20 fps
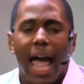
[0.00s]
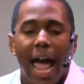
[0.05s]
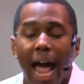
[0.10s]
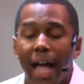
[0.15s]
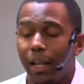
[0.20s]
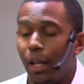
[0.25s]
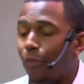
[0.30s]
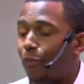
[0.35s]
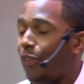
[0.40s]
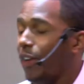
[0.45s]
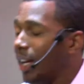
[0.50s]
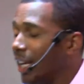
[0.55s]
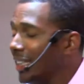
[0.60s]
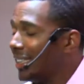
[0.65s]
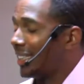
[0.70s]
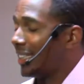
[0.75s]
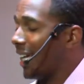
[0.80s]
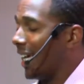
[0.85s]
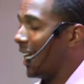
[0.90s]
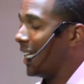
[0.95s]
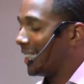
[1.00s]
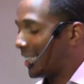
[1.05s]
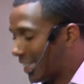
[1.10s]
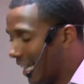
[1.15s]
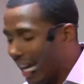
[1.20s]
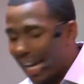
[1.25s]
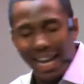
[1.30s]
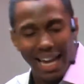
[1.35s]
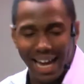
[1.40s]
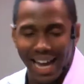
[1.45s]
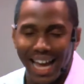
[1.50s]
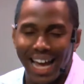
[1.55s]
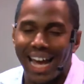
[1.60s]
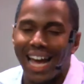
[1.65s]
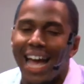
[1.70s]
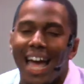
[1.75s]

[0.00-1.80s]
And the Philistine said,